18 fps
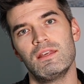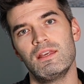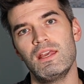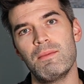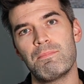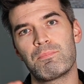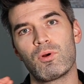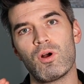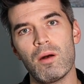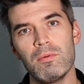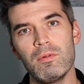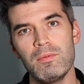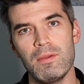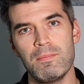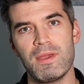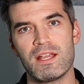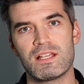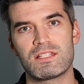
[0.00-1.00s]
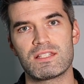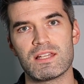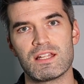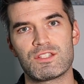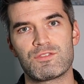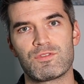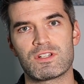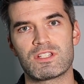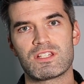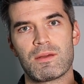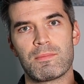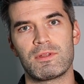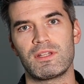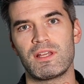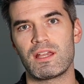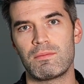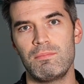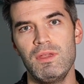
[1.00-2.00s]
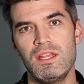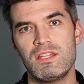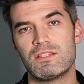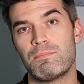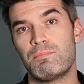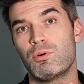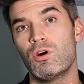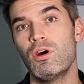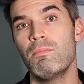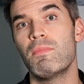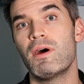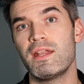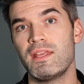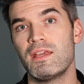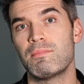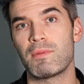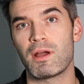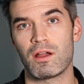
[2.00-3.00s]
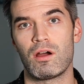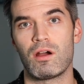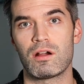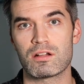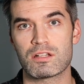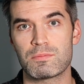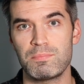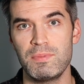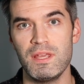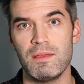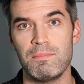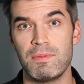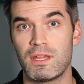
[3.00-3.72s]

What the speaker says: It probably makes sense for someone like me to put money in my RRSP,